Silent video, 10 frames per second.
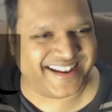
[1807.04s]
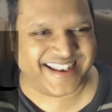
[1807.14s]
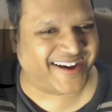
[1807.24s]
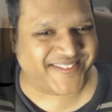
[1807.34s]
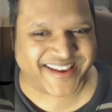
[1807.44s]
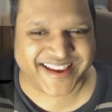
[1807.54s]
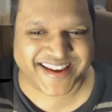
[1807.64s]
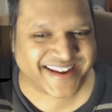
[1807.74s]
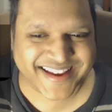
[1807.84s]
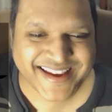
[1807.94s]
Love
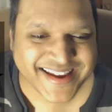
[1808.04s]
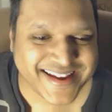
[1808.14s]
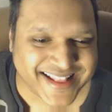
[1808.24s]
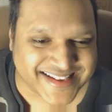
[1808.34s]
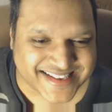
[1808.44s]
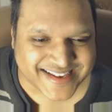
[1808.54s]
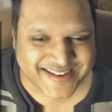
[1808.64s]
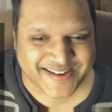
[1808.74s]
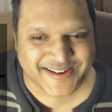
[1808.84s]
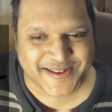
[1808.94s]
it. That's a
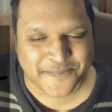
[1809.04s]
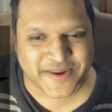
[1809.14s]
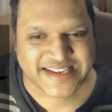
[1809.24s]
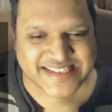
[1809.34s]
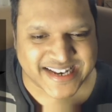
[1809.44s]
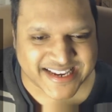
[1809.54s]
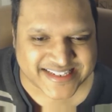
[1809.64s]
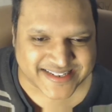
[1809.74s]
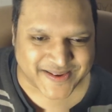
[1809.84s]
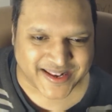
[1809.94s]
good
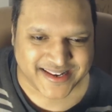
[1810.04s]
impersonation.